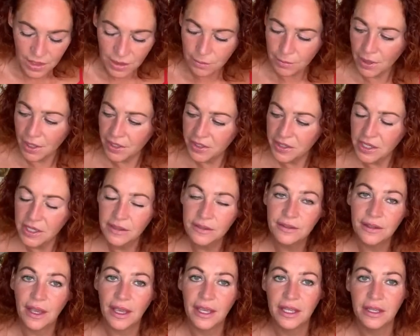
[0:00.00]
Mine is
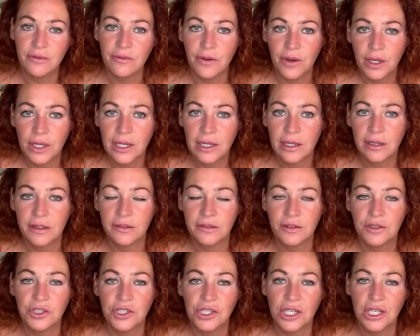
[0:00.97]
a violet
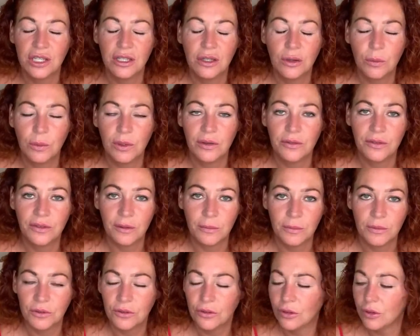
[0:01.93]
gin with
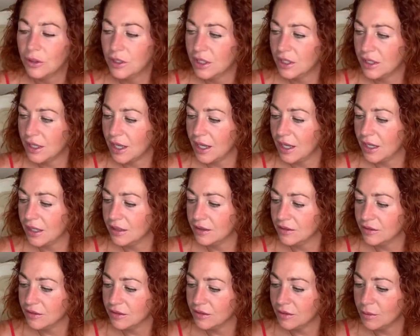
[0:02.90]
some tonic
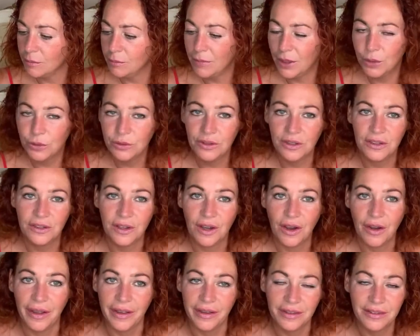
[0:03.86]
and some melted
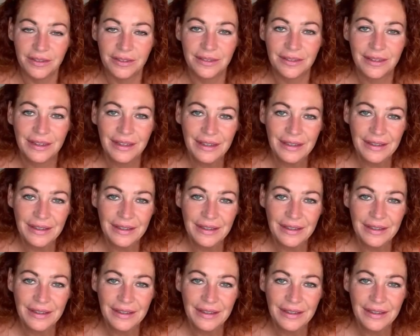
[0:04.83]
ice.